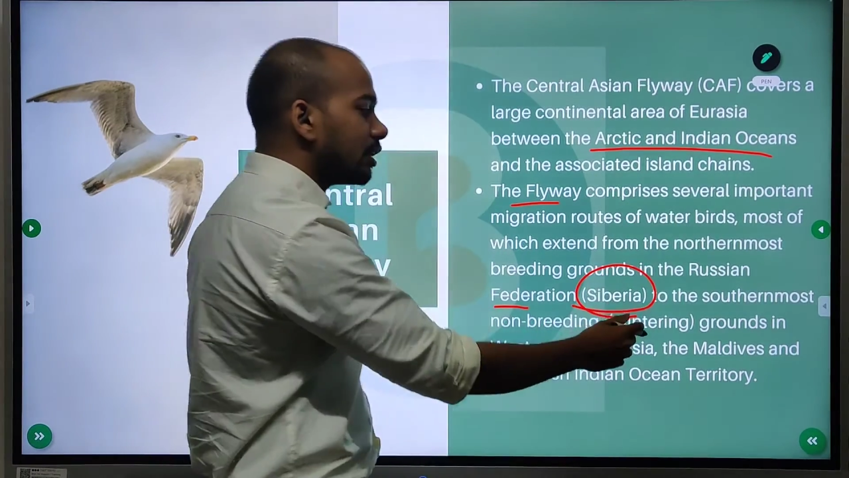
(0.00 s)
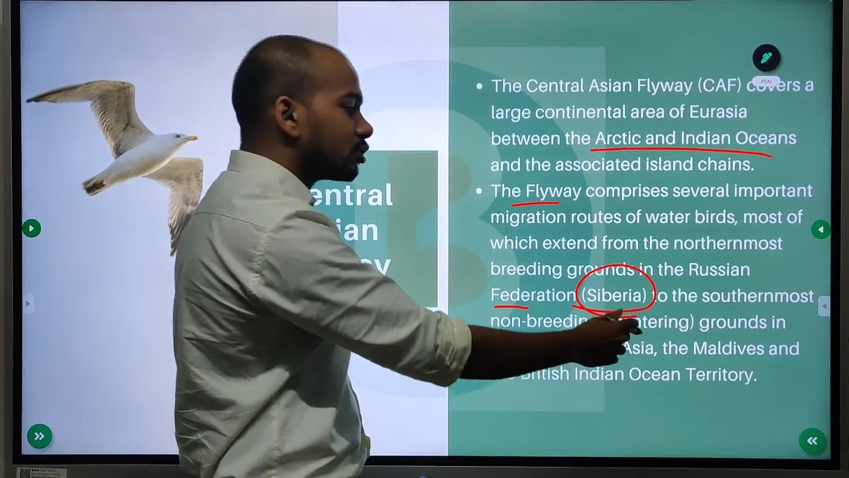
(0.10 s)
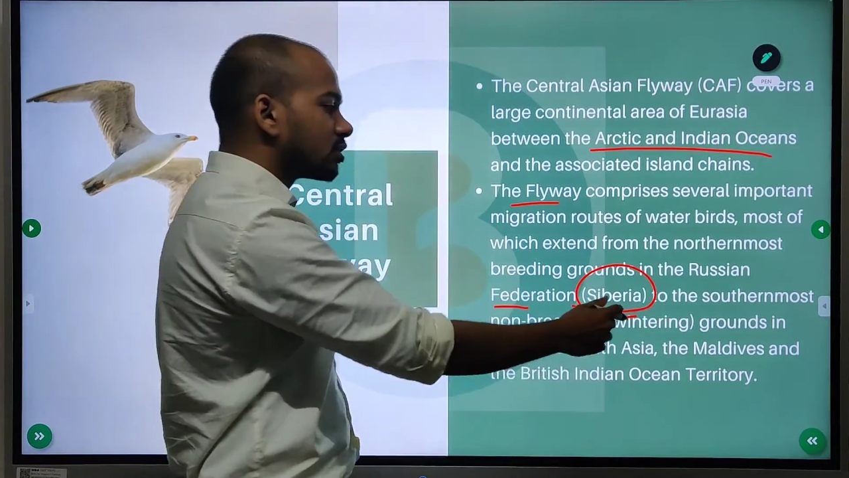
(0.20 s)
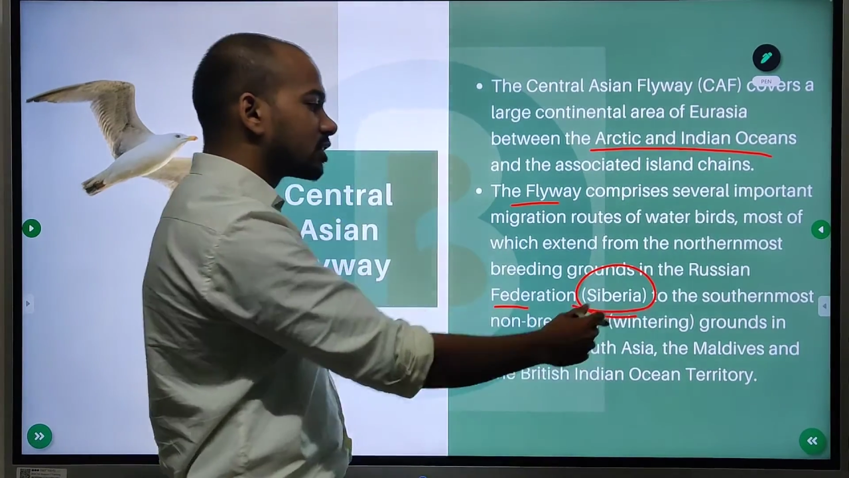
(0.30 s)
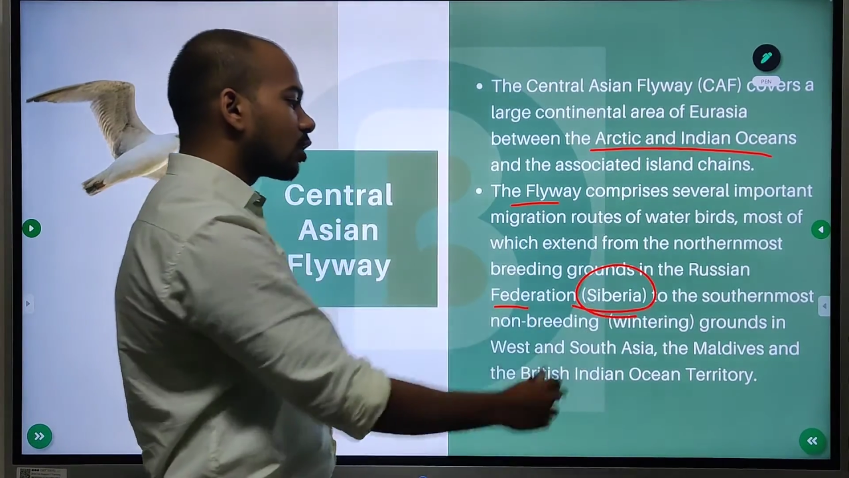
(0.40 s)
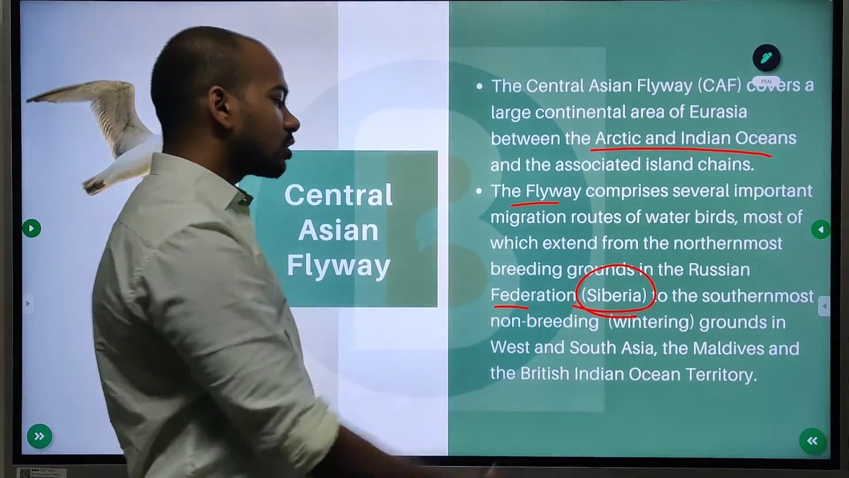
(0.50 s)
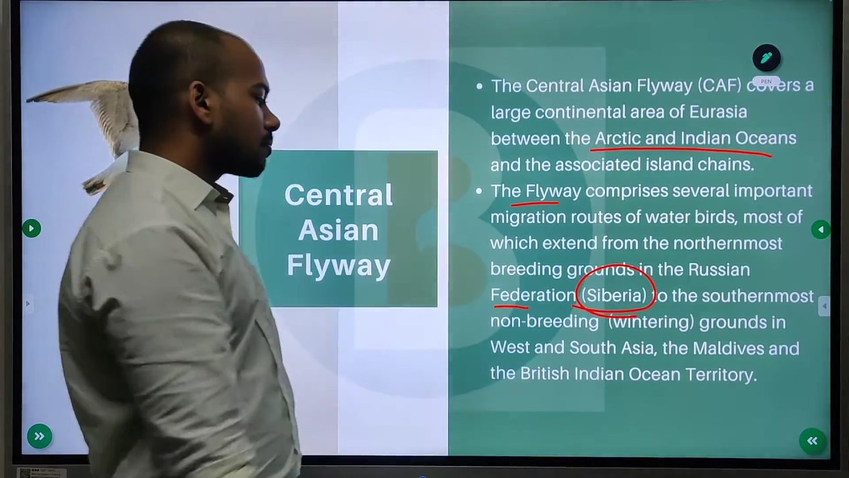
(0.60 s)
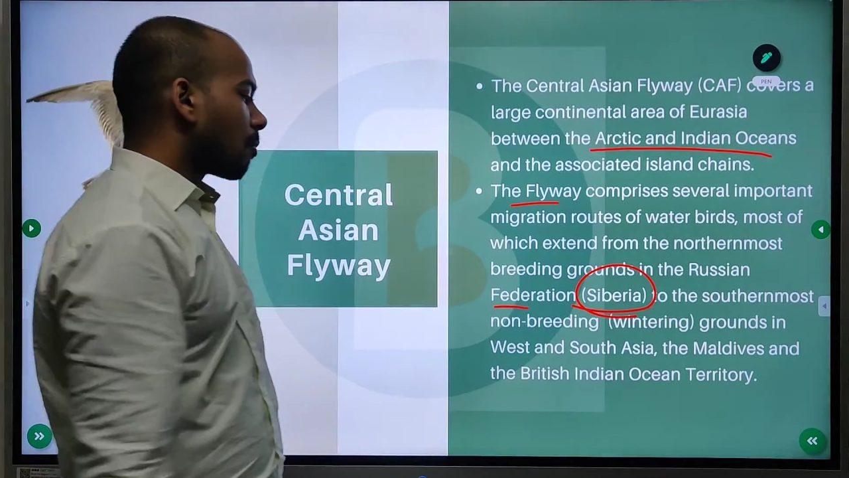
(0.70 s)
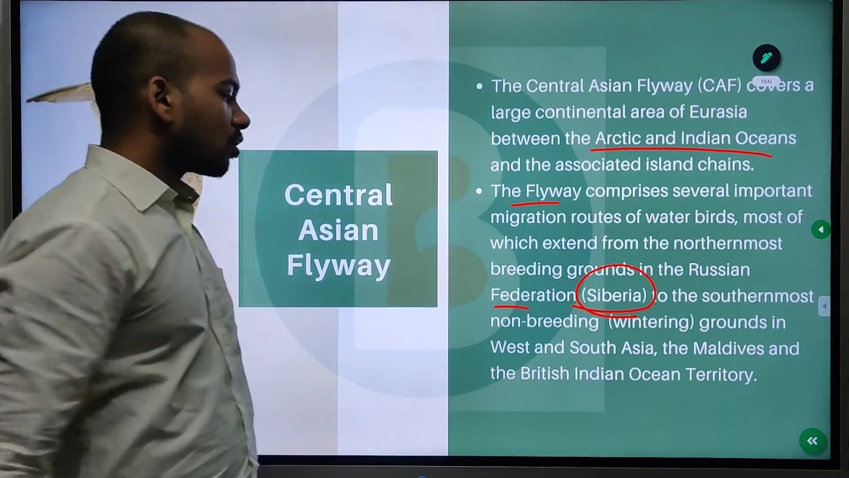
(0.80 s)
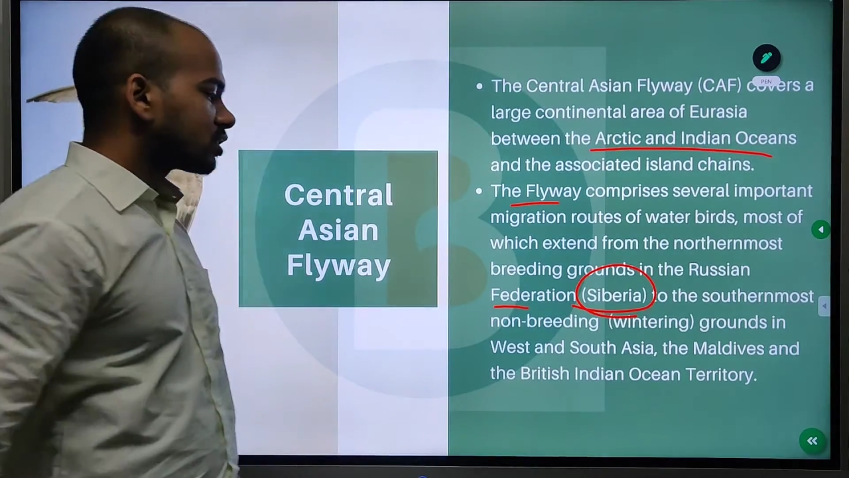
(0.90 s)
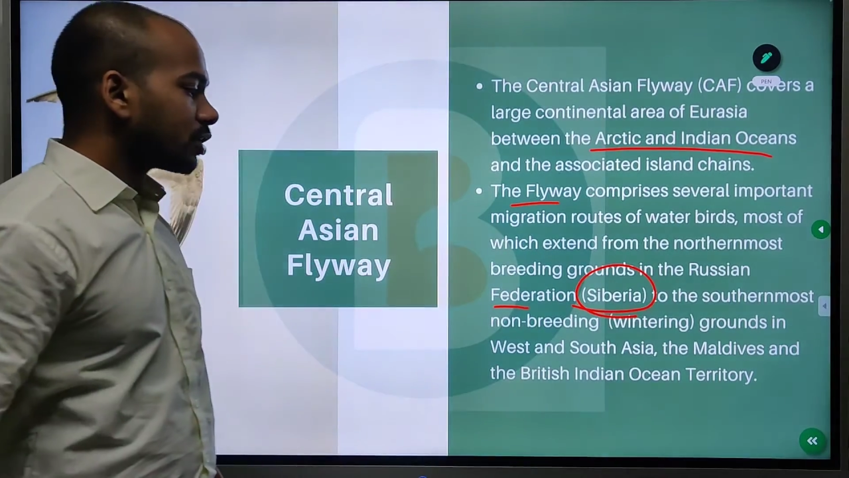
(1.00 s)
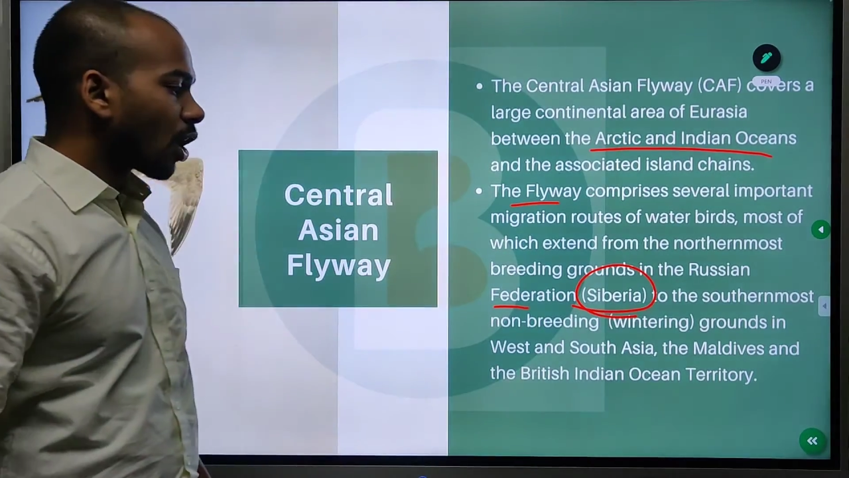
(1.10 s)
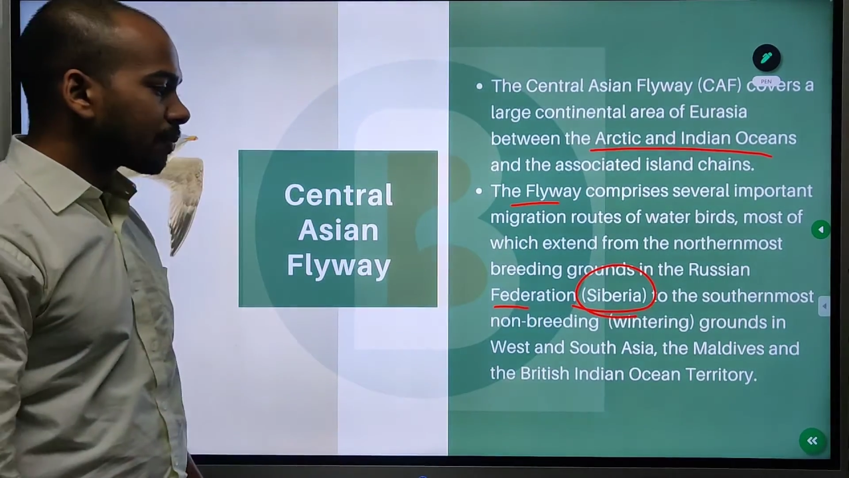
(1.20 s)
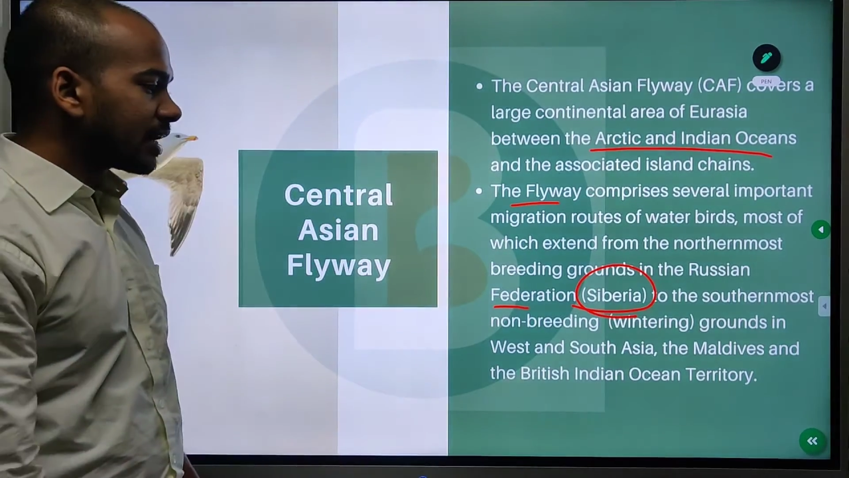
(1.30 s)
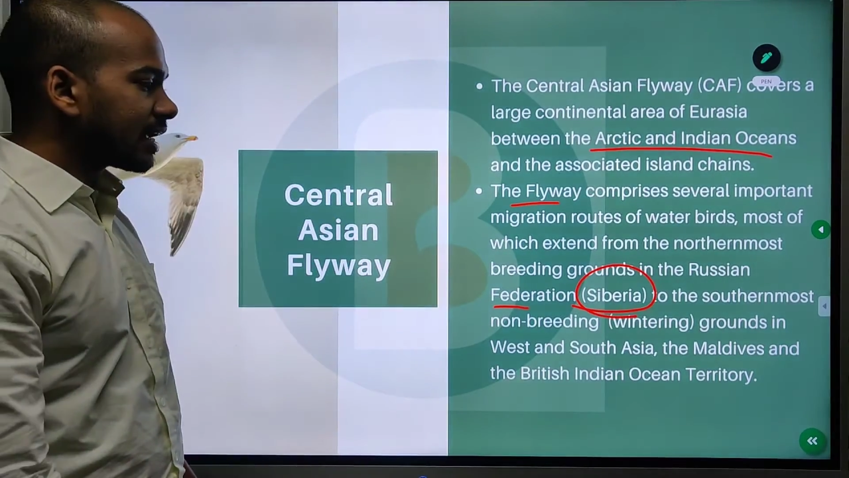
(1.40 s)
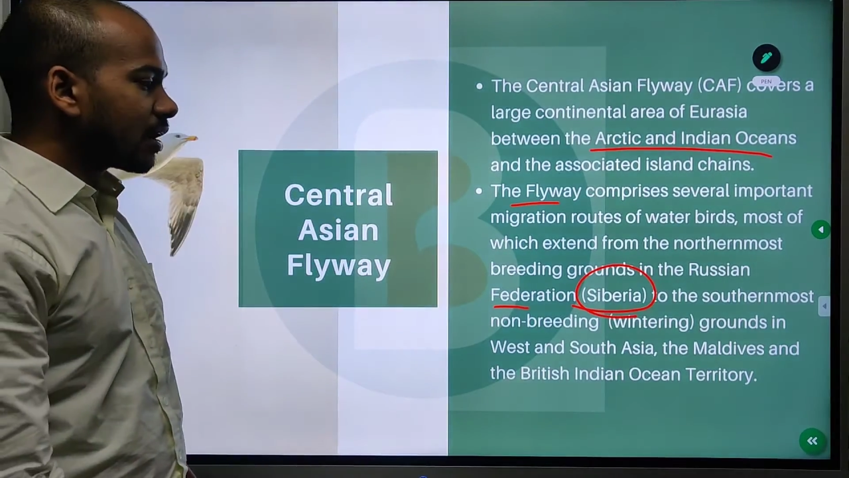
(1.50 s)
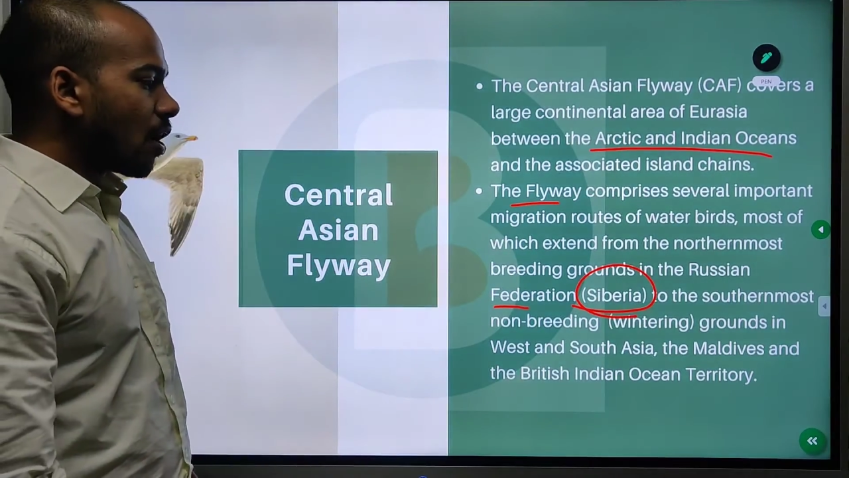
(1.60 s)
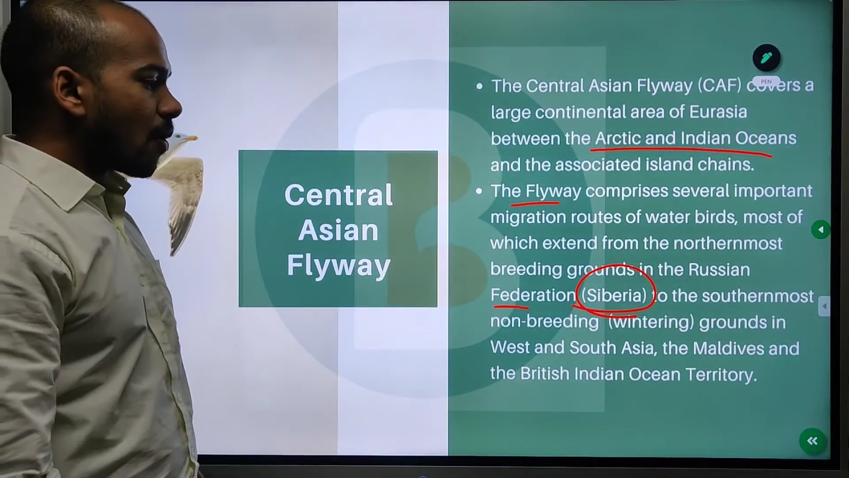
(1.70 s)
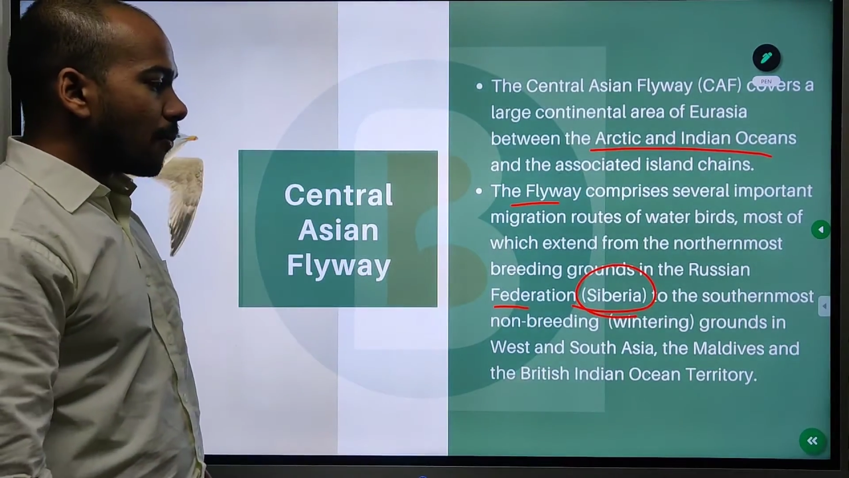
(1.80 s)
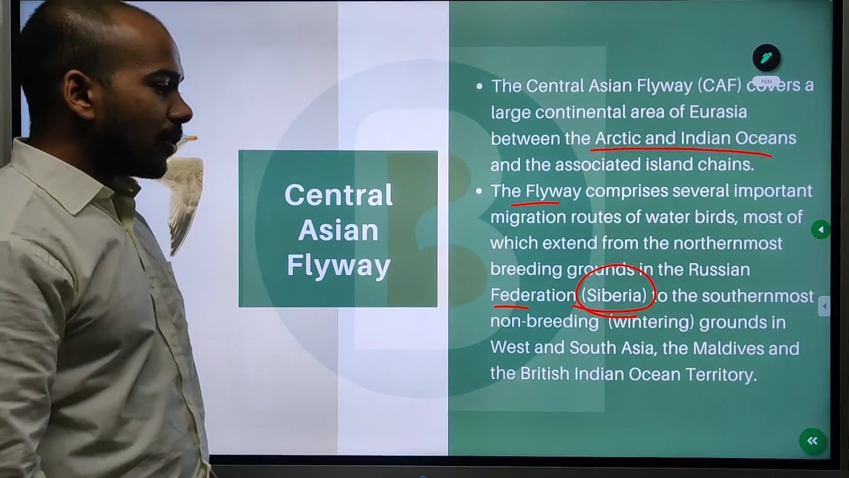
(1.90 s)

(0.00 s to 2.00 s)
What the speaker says: to the southernmost non-breeding